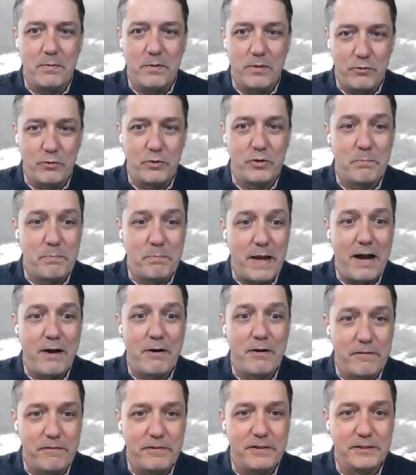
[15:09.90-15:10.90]
through the
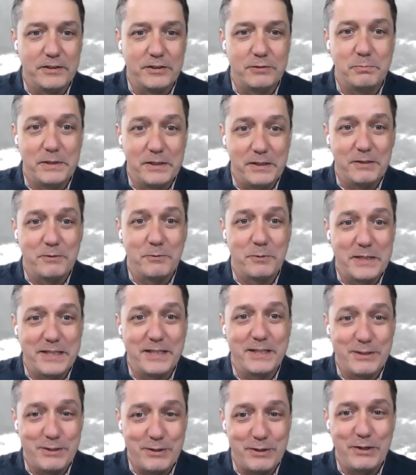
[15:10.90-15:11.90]
power of his Spirit we
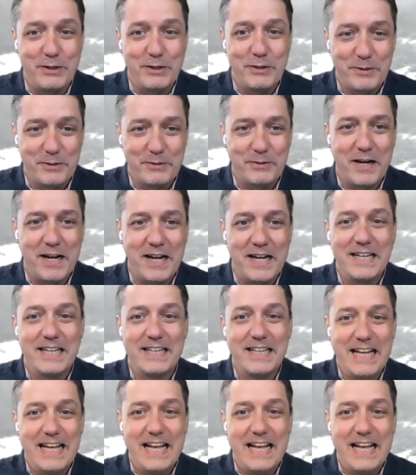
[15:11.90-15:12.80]
could do, right?